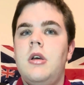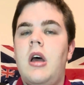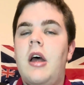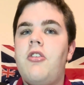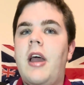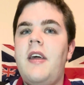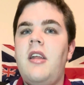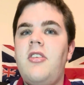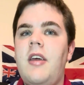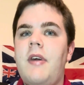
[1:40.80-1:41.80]
Australian
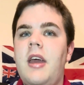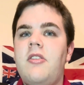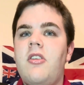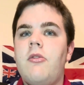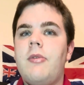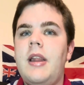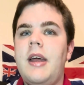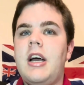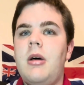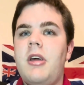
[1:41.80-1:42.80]
TV didn't really
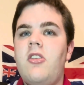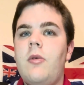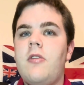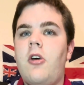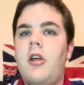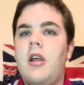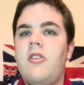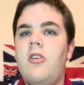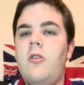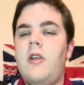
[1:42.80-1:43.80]
come into its own
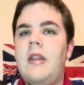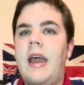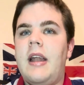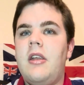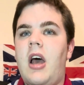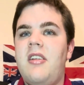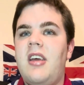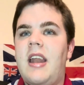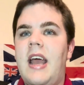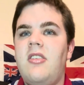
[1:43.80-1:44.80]
until the late
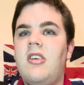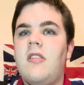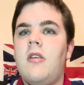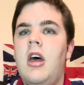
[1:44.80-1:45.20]
1980s,